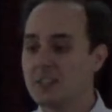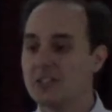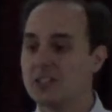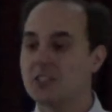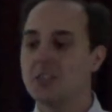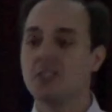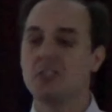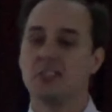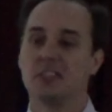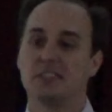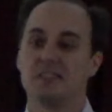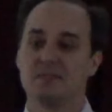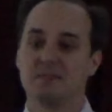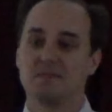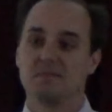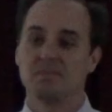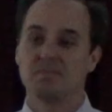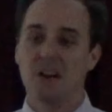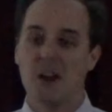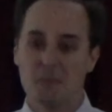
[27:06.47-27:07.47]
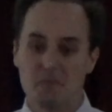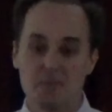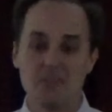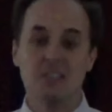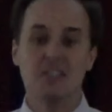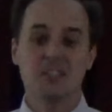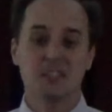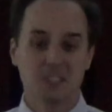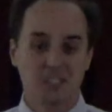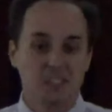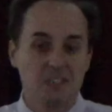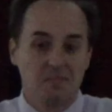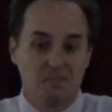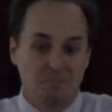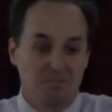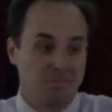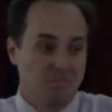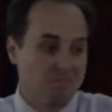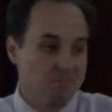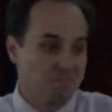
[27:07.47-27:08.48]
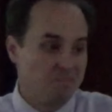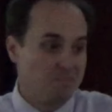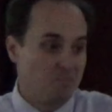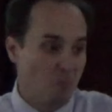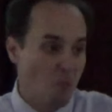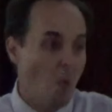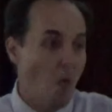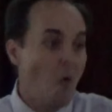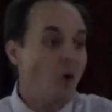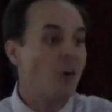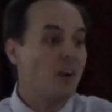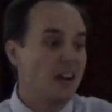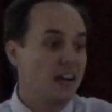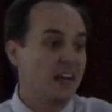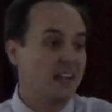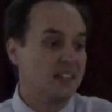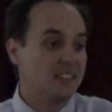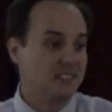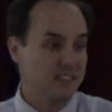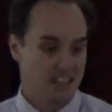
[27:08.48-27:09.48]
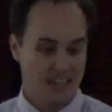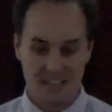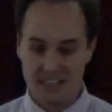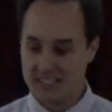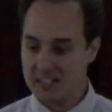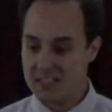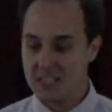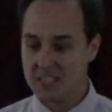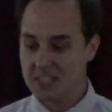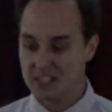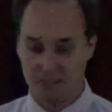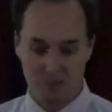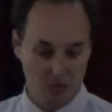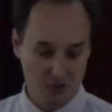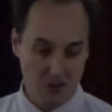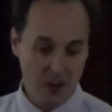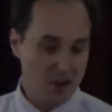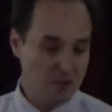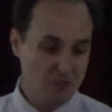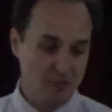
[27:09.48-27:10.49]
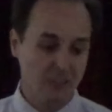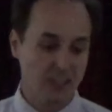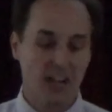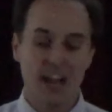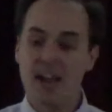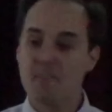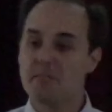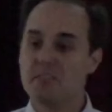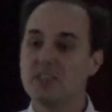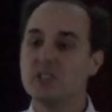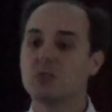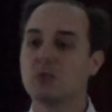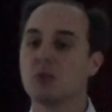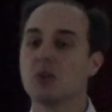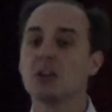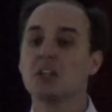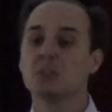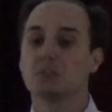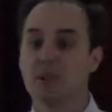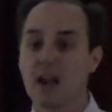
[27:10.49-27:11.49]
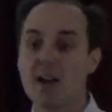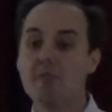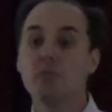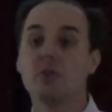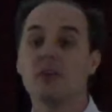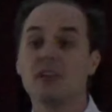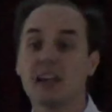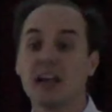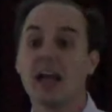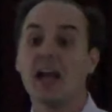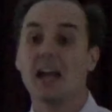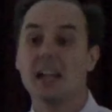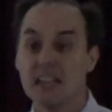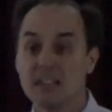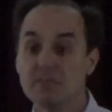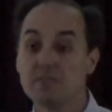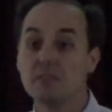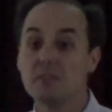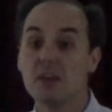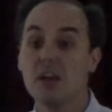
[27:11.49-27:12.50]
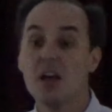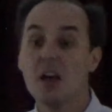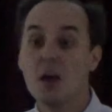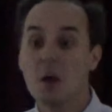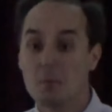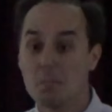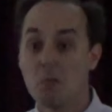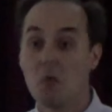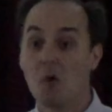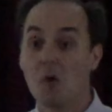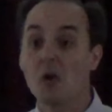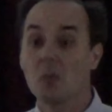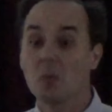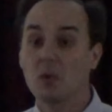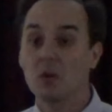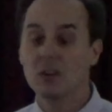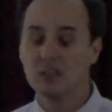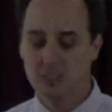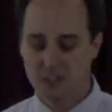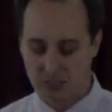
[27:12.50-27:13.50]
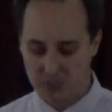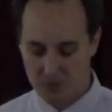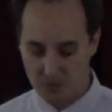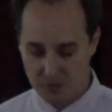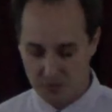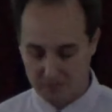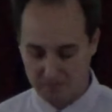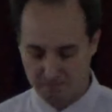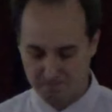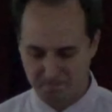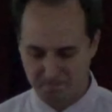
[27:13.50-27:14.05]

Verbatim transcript: edition of this warning he says, You're not only going to have these words, but I'm going to add even more words to them.